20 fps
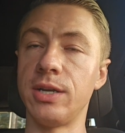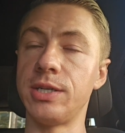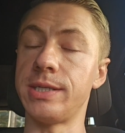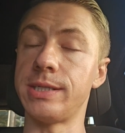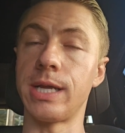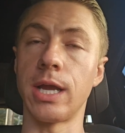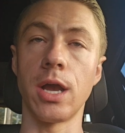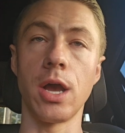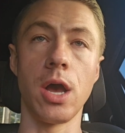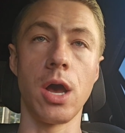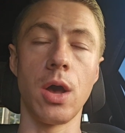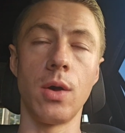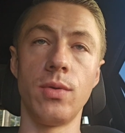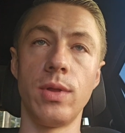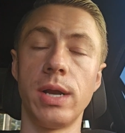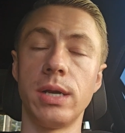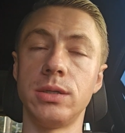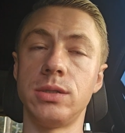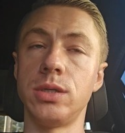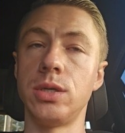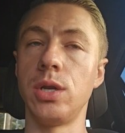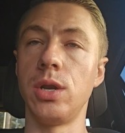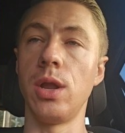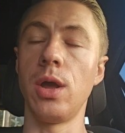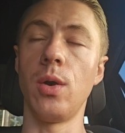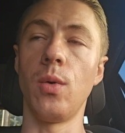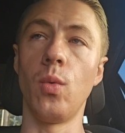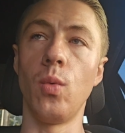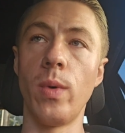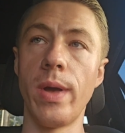And she's like, oh, there's
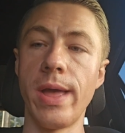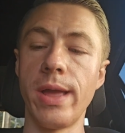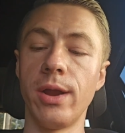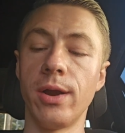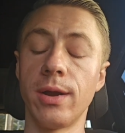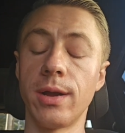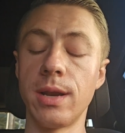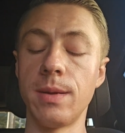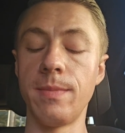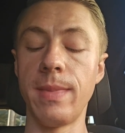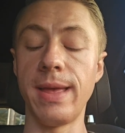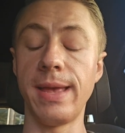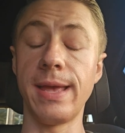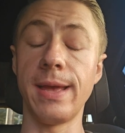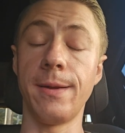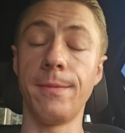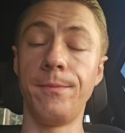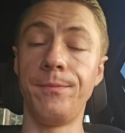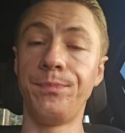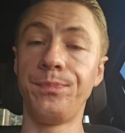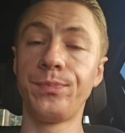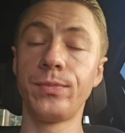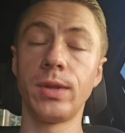no way you're going to make it.